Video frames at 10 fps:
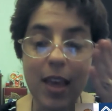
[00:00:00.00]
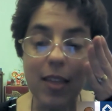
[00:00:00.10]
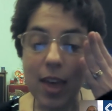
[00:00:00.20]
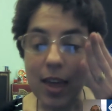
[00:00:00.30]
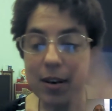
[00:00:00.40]

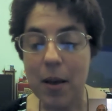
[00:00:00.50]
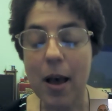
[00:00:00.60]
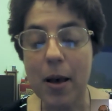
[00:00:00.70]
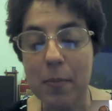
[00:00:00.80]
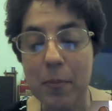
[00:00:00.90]
Then
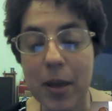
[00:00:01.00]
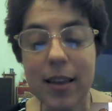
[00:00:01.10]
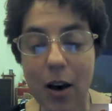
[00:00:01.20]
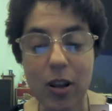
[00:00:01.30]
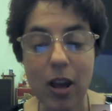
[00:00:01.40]
pick
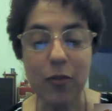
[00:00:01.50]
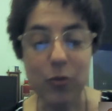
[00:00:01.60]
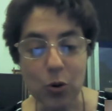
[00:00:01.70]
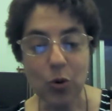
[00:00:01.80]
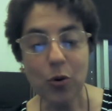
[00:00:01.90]
out a
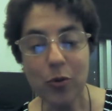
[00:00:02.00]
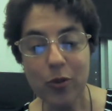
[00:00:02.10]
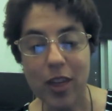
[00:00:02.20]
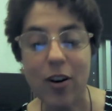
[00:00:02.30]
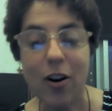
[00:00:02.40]
few
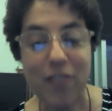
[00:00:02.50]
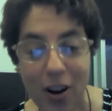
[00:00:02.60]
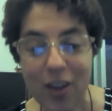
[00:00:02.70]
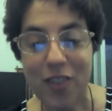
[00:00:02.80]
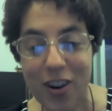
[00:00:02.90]
that are
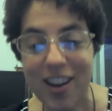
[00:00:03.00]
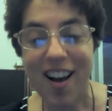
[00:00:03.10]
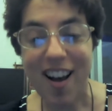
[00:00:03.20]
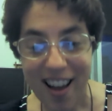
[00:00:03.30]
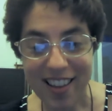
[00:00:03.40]
very, very
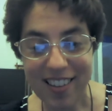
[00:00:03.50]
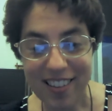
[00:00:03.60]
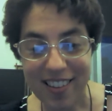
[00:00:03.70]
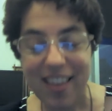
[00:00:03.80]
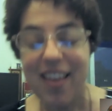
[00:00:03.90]
high
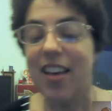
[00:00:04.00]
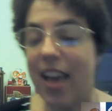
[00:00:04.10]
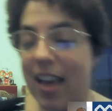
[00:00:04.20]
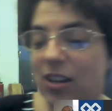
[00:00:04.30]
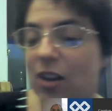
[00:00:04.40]
and a